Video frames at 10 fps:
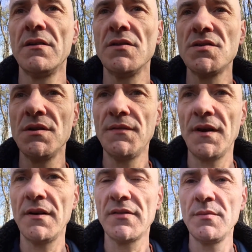not too
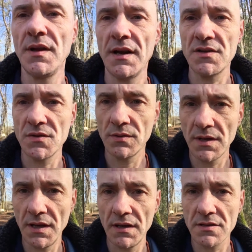far from the actual
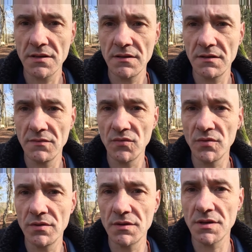gate on the
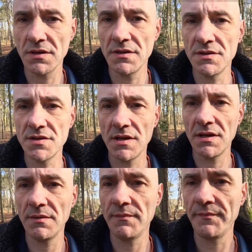road there's
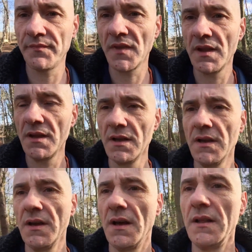a
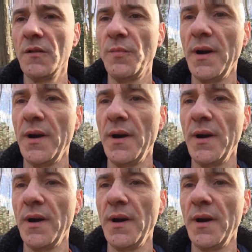little